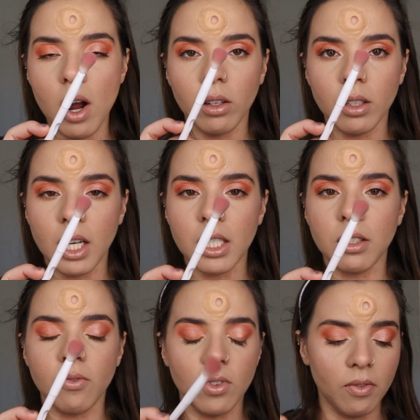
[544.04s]
Wild
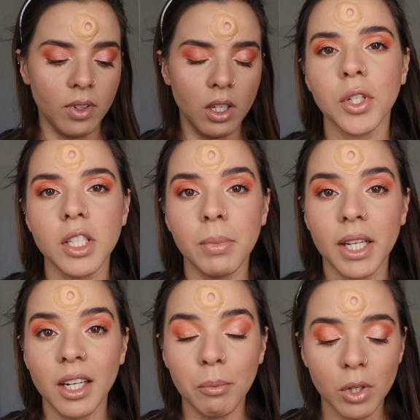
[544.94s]
nice fluffy crease
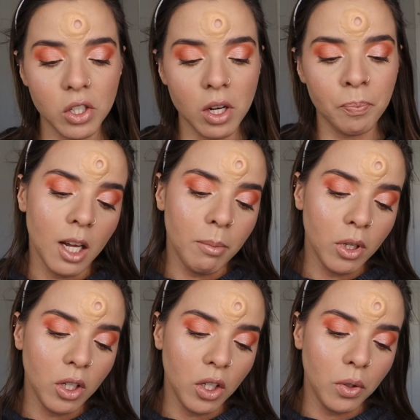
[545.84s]
blending brush. And I'm
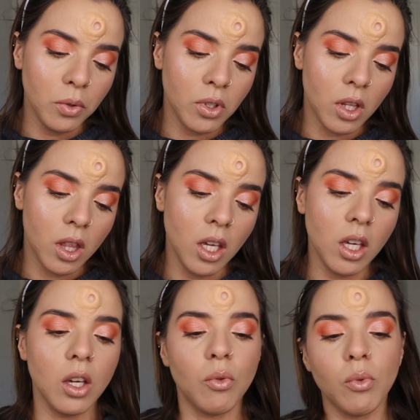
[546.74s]
going to use
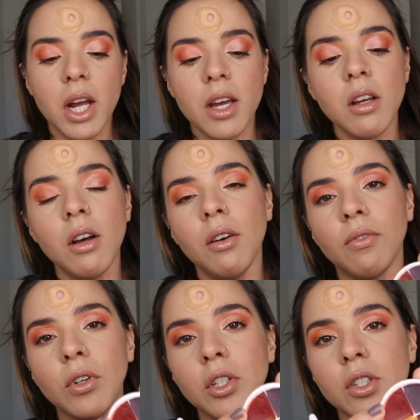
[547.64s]
the red
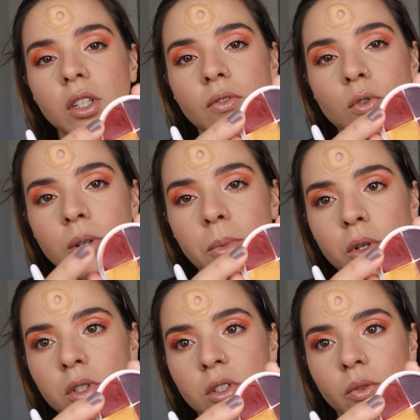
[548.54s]
first and
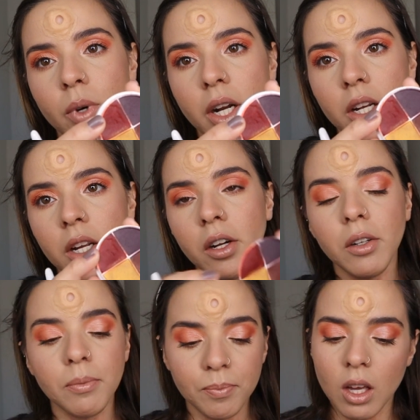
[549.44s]
foremost right
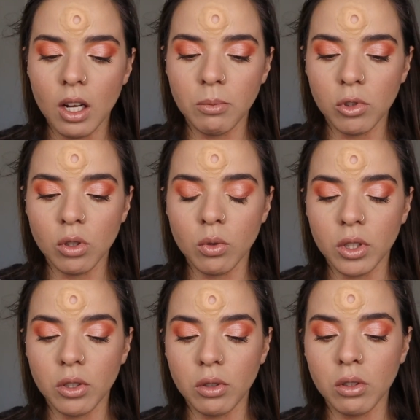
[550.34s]
here. And I'm just
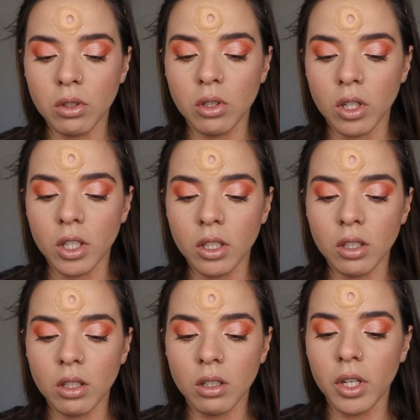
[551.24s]
going to
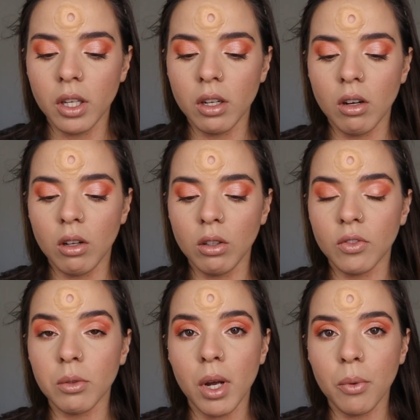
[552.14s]
start putting it all
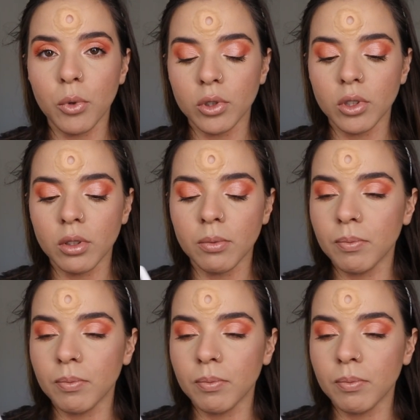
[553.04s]
over my wound.